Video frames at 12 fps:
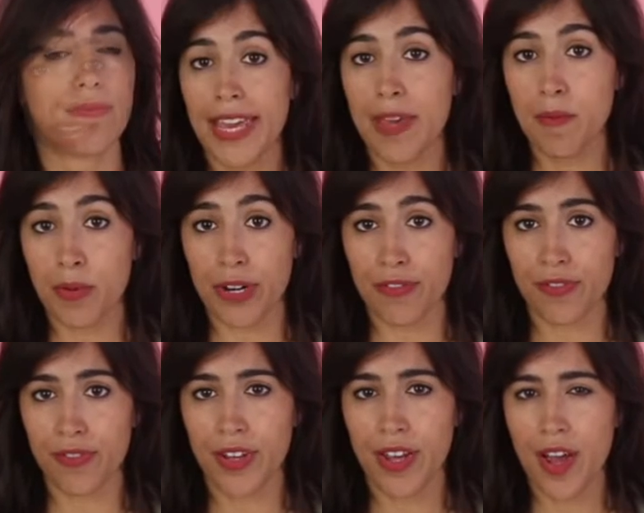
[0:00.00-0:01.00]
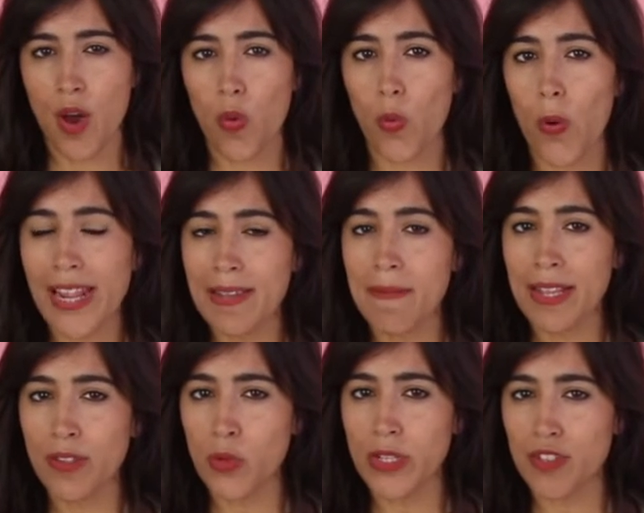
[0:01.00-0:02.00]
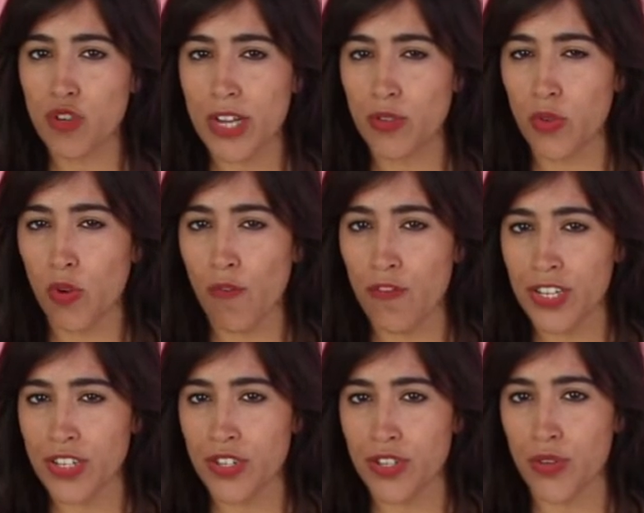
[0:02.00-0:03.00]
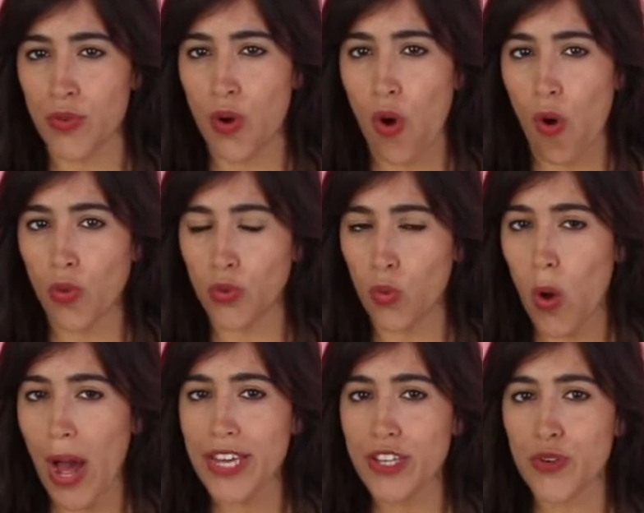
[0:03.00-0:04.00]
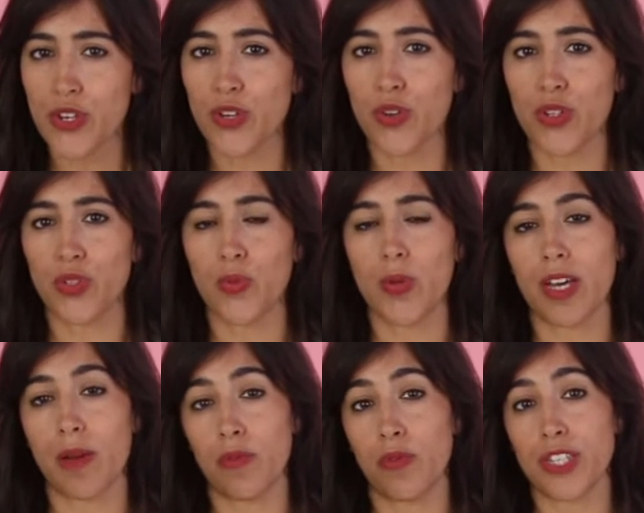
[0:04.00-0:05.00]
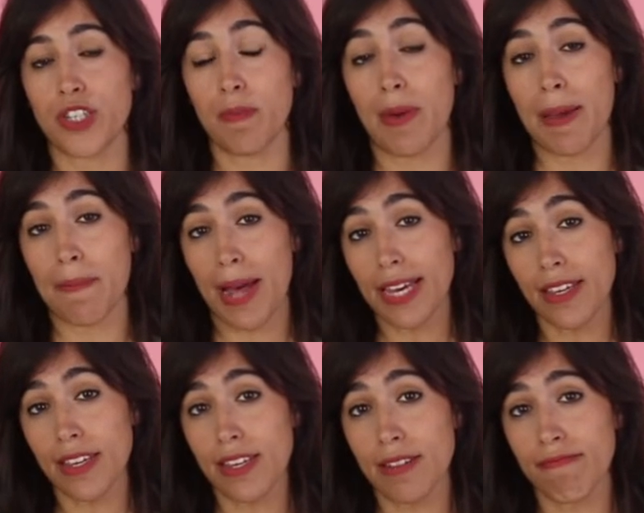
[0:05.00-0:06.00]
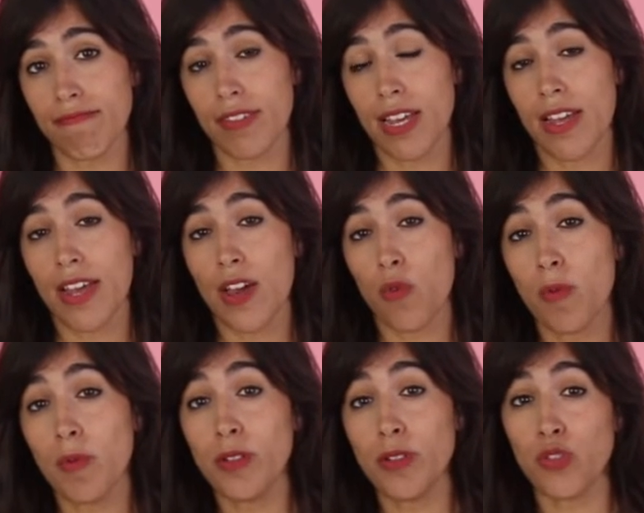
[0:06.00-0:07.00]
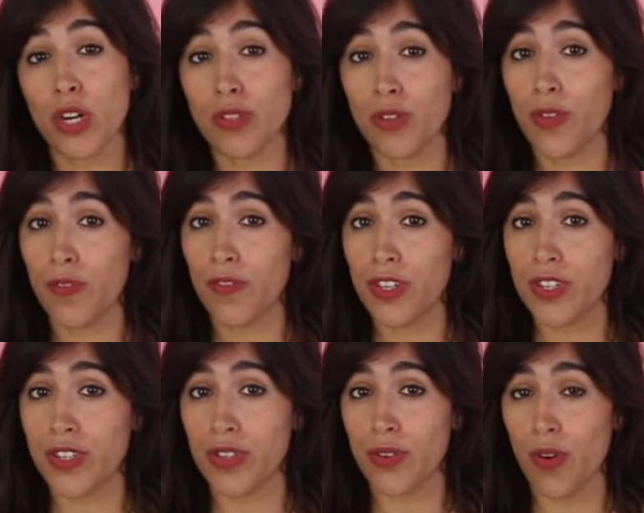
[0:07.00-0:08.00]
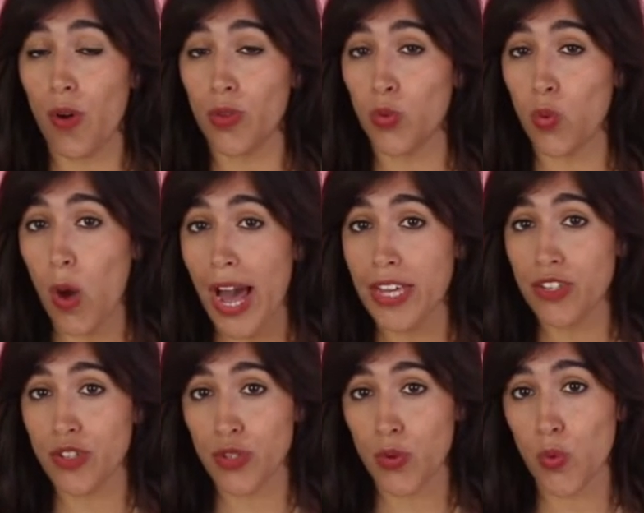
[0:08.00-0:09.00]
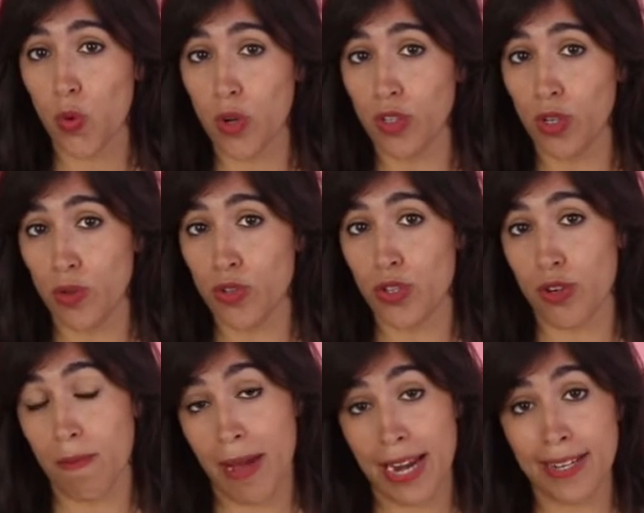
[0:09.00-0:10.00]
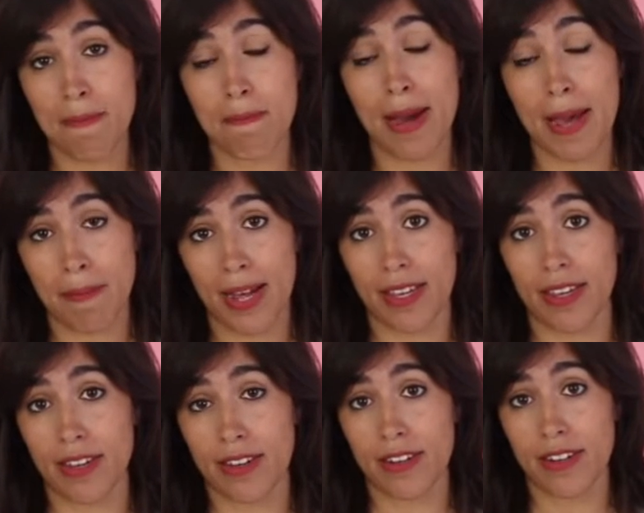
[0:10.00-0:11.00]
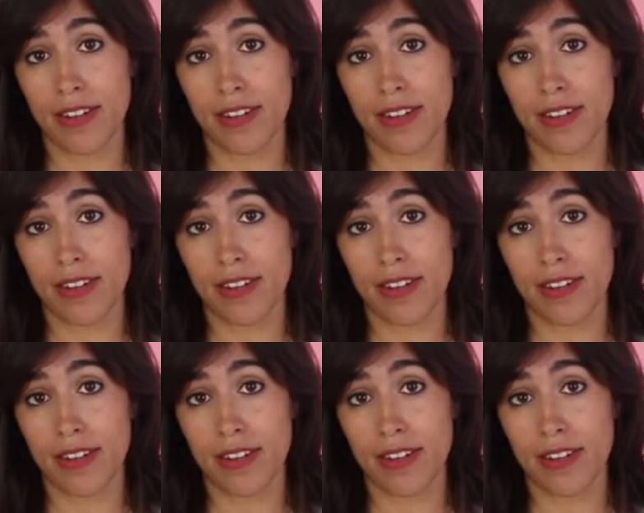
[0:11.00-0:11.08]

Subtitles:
In brief, while a man will try to convince you on why you are going to become rich by backing him, a woman will try to convince you on why you won't lose your money by backing her.